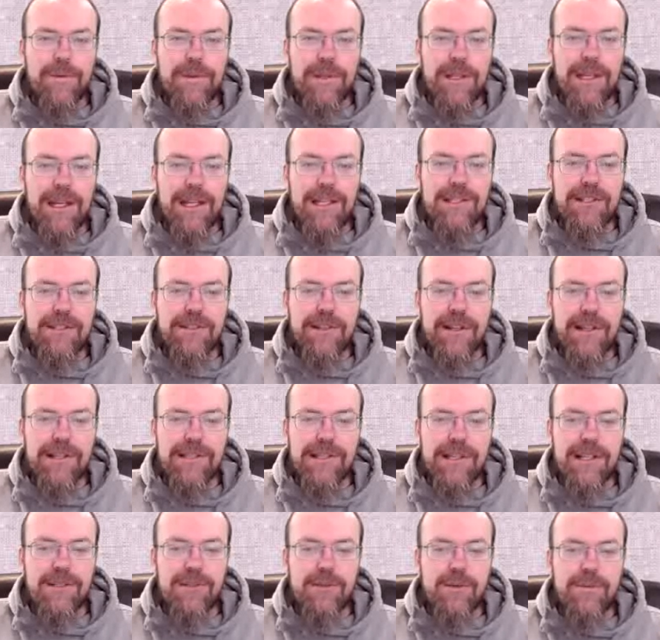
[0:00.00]
The Antichrist
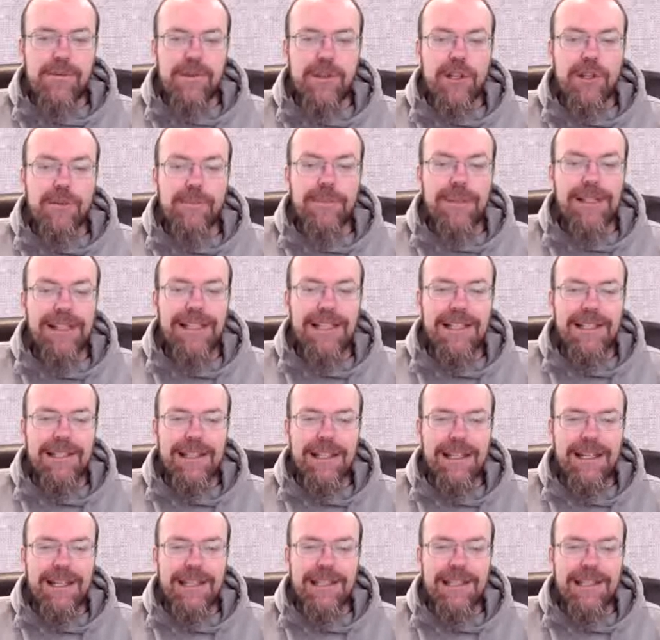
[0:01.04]
takes over completely,